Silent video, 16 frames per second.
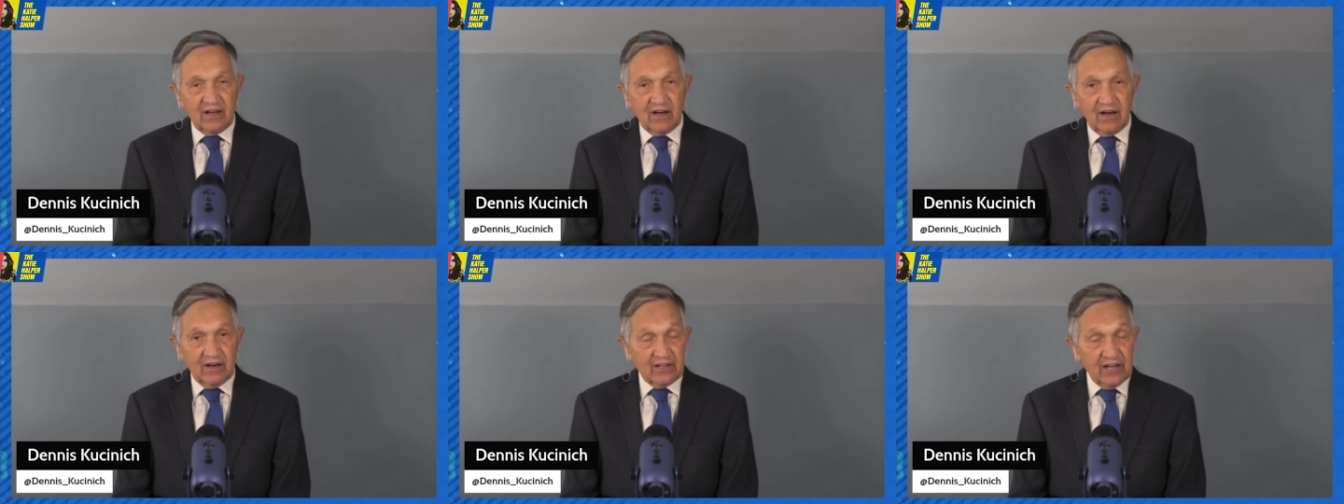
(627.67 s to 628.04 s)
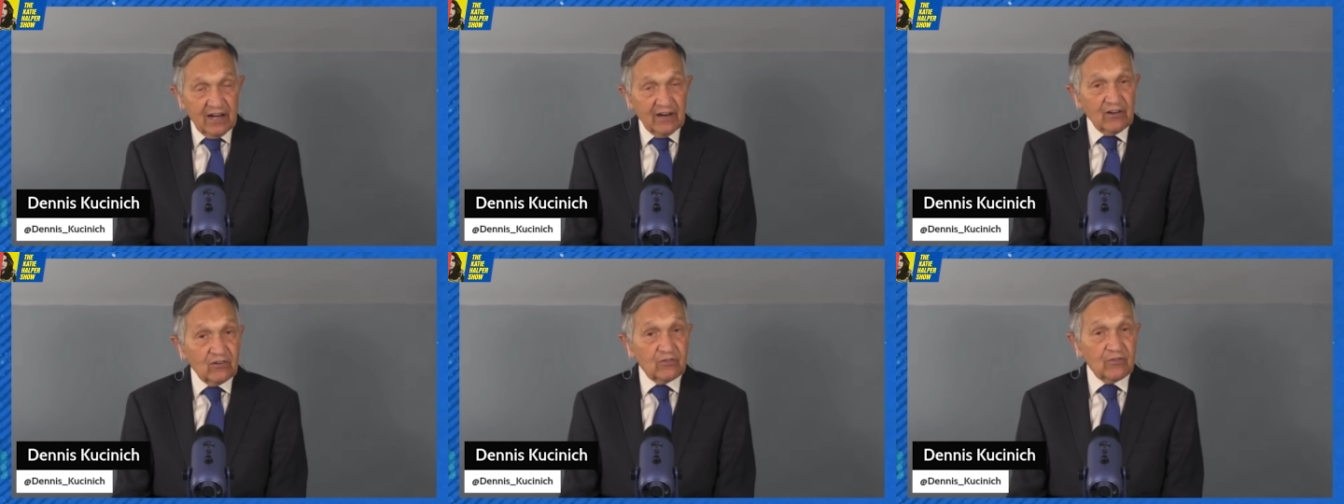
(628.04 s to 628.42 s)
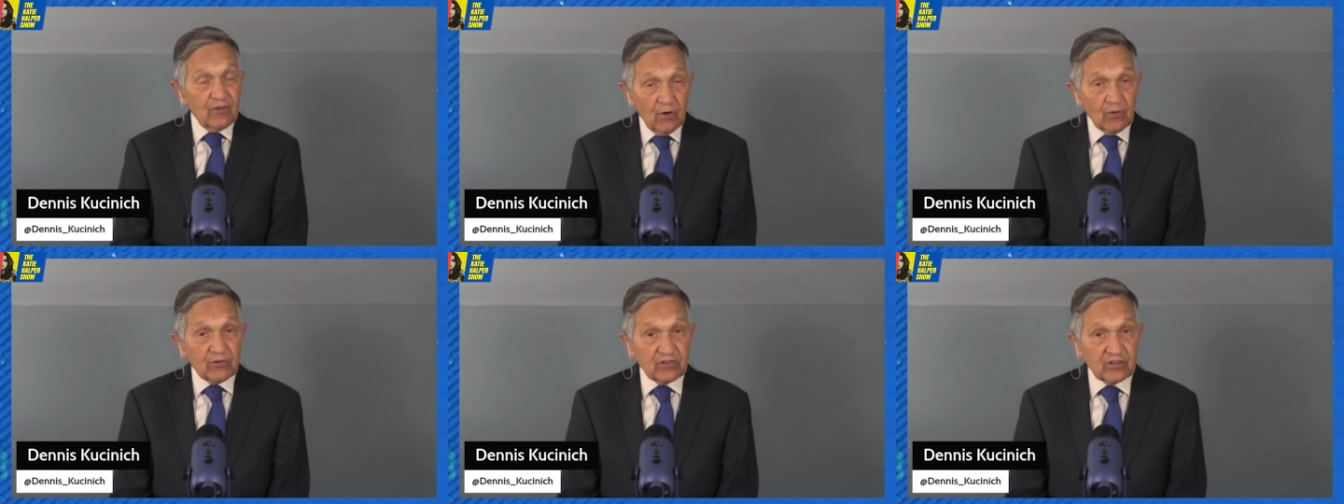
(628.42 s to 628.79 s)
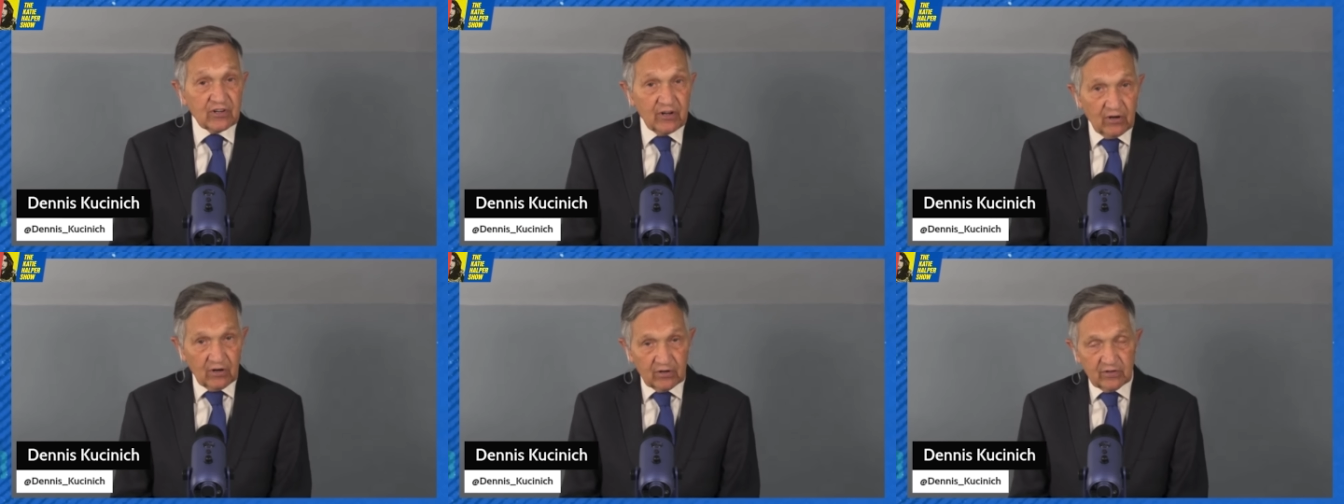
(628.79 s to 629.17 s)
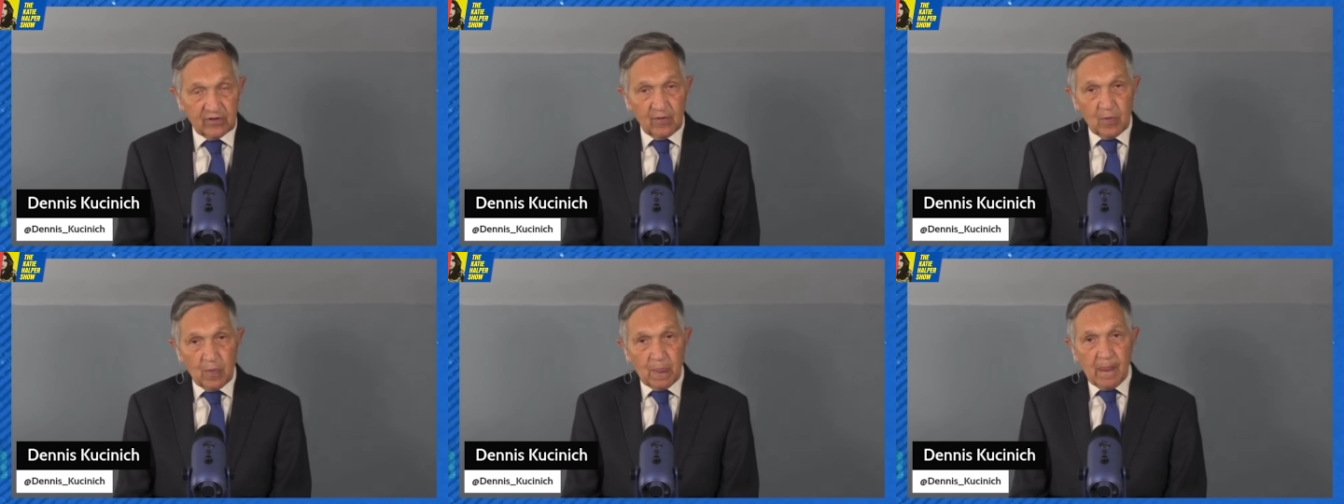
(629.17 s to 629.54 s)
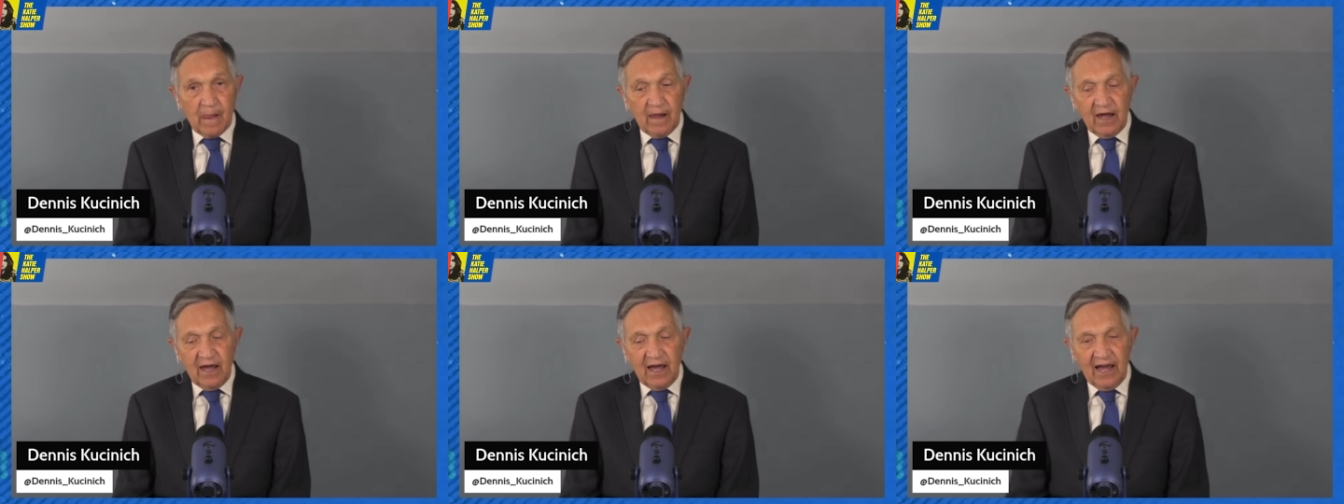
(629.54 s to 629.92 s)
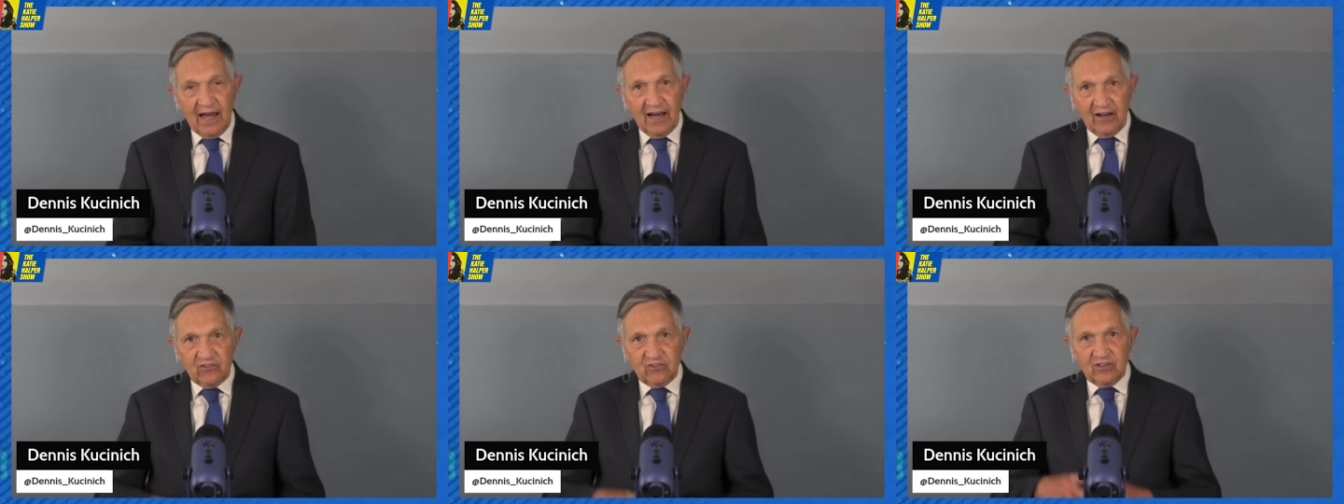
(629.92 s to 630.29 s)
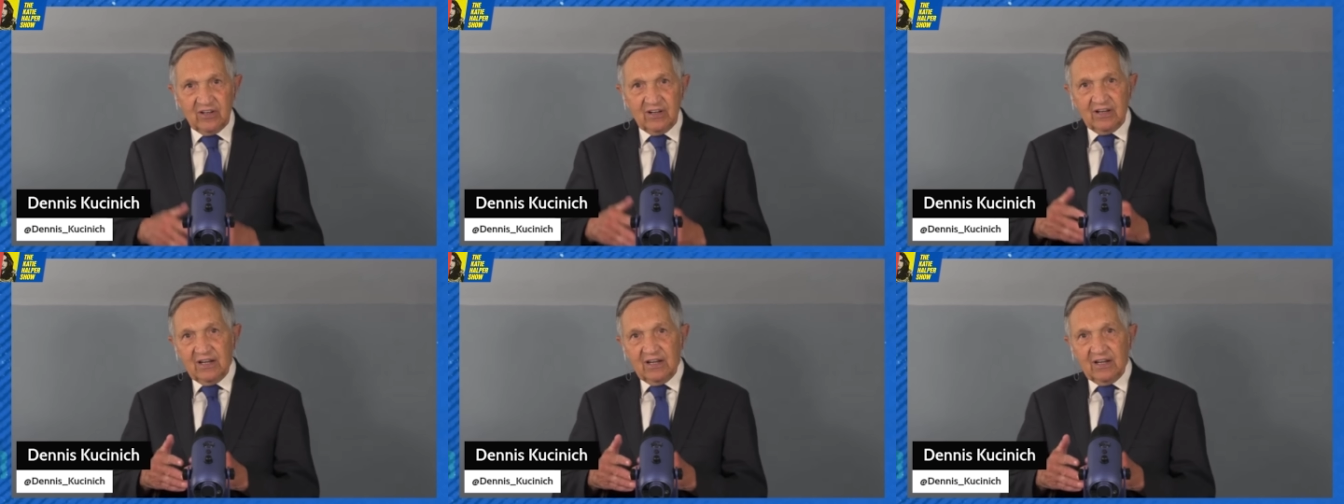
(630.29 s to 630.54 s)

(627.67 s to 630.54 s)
again is very skilled, has,